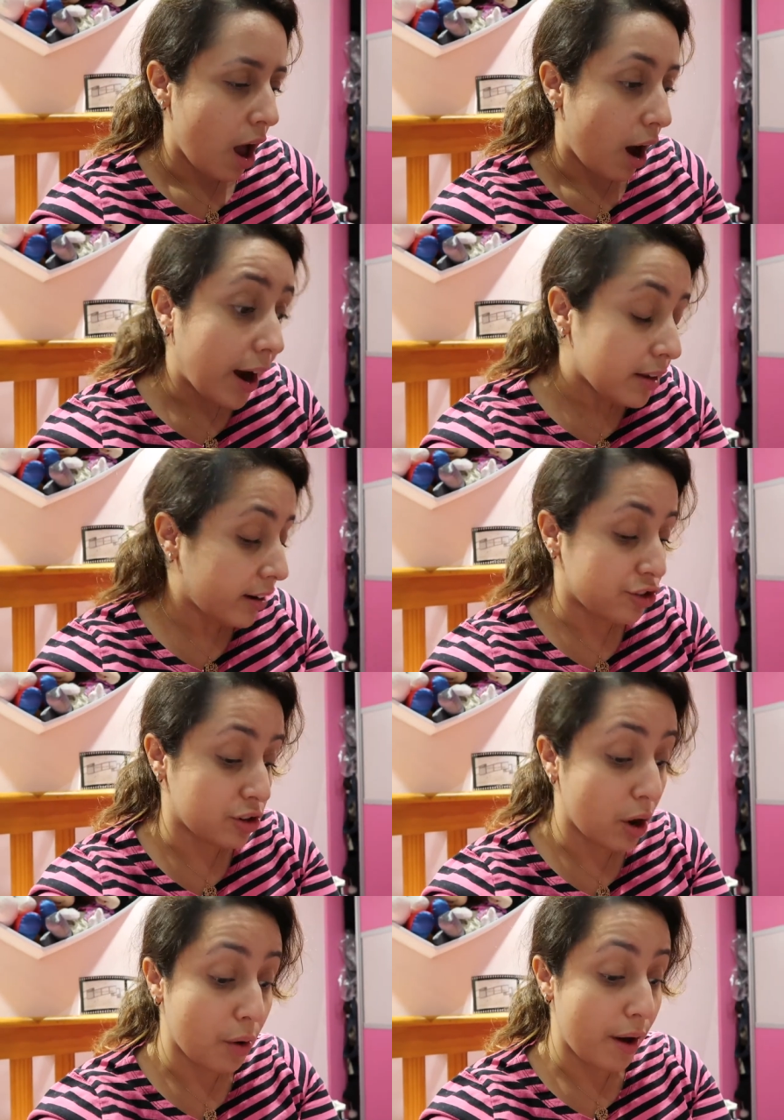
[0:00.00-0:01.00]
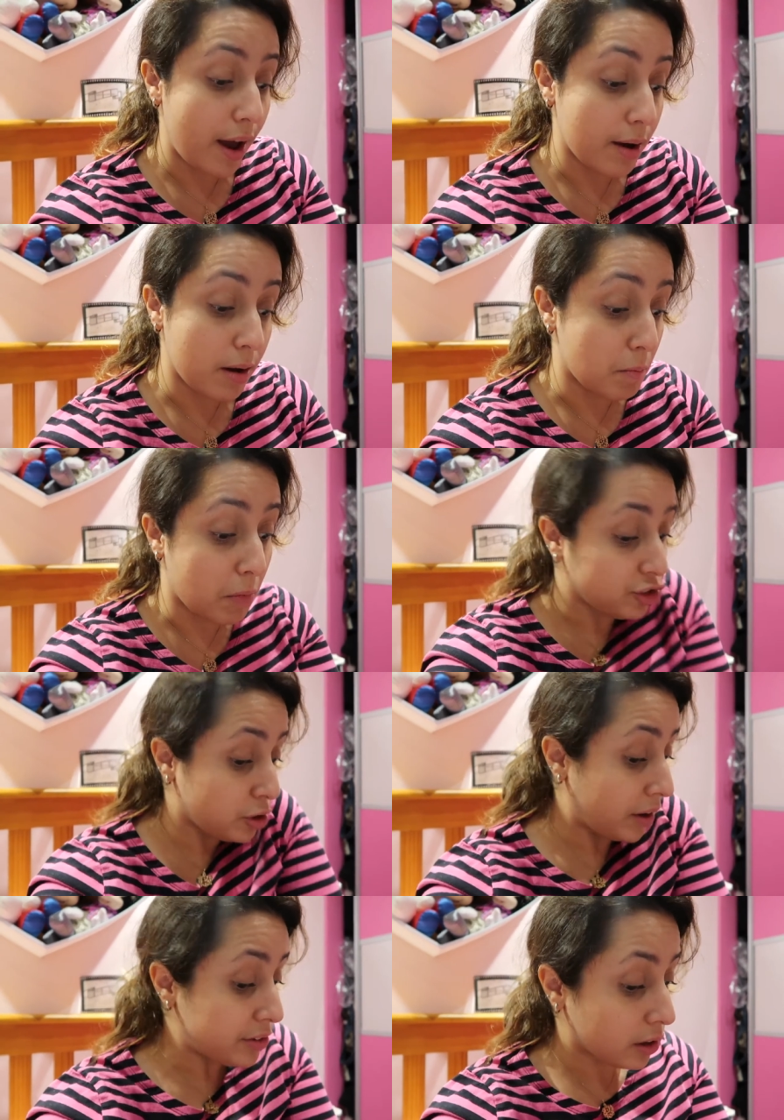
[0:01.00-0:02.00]
I didn't actually know much
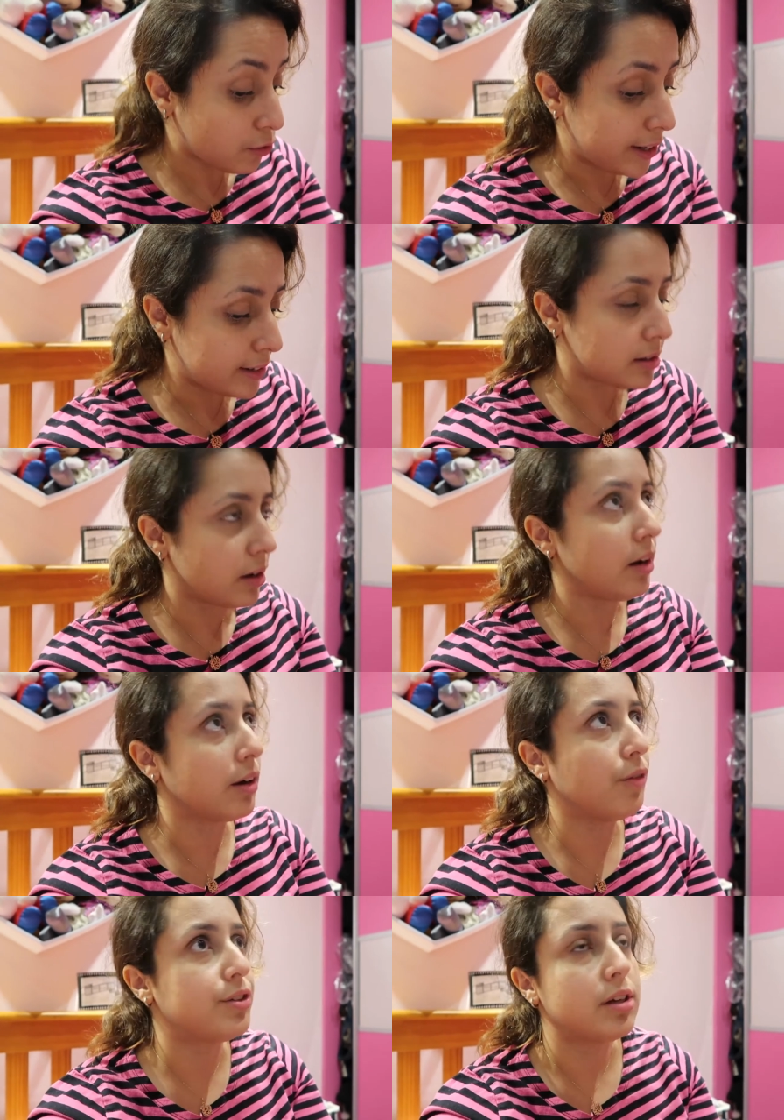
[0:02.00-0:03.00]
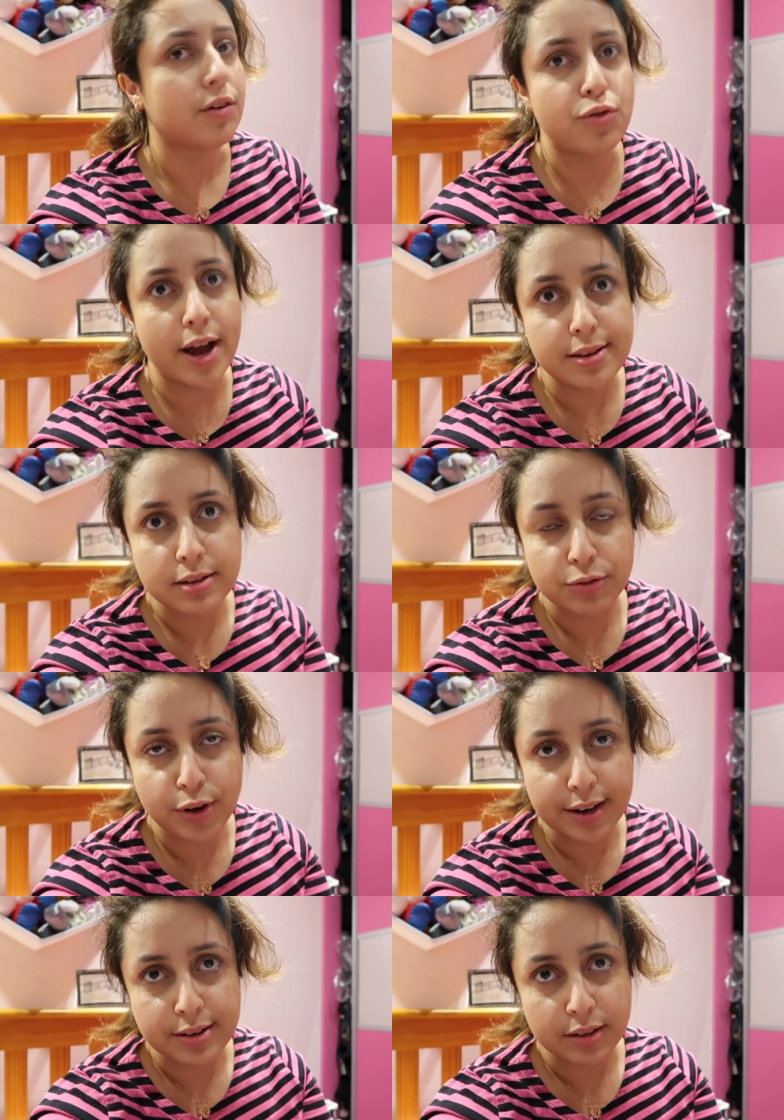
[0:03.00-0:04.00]
about Young Frankenstein. Obviously I've read
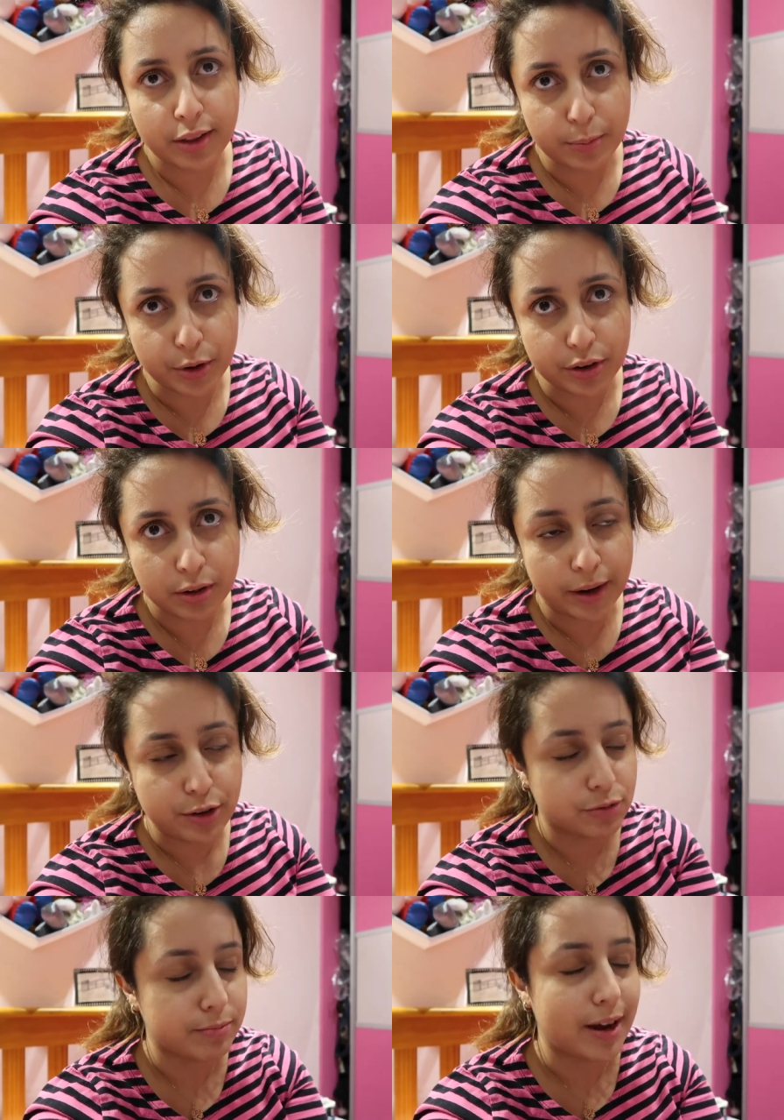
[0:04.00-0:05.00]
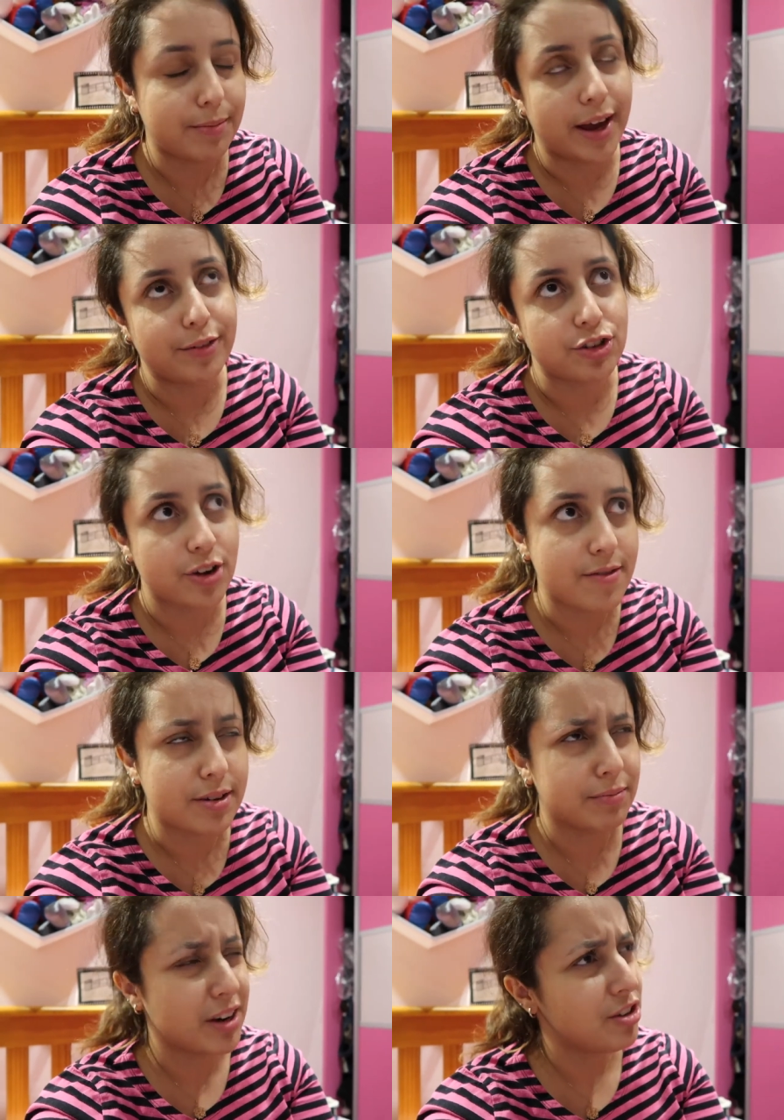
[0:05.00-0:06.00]
Frankenstein the book, Mary
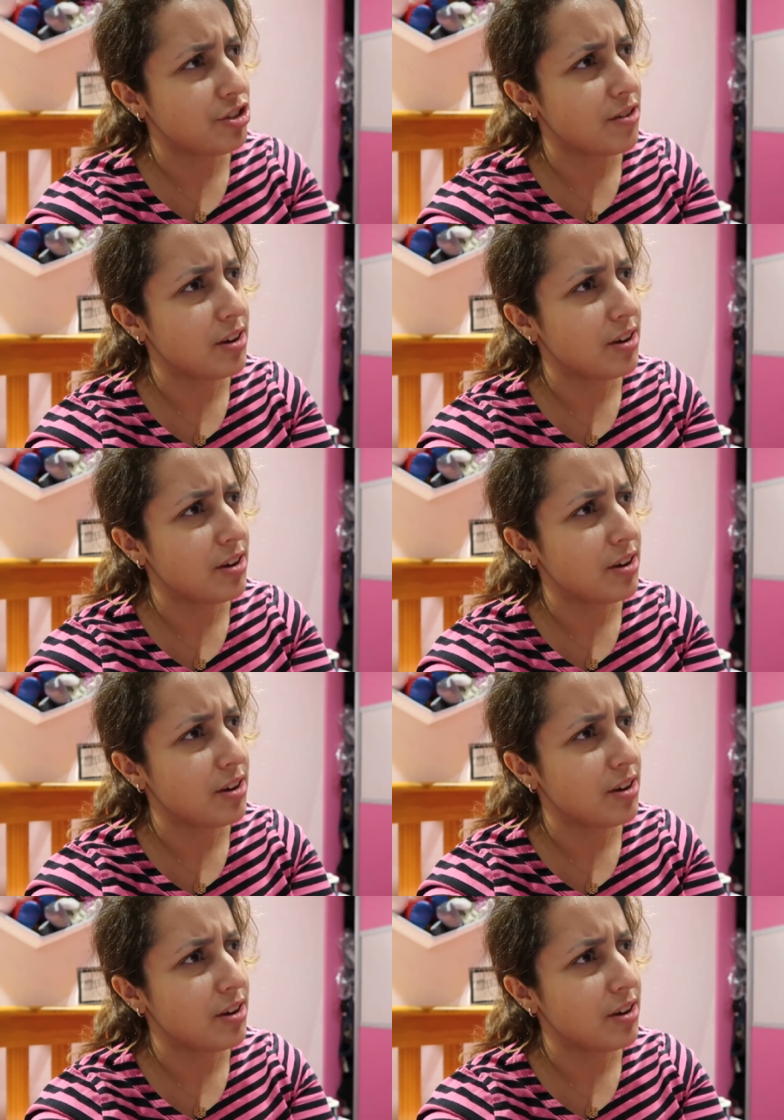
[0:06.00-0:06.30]
Shelley's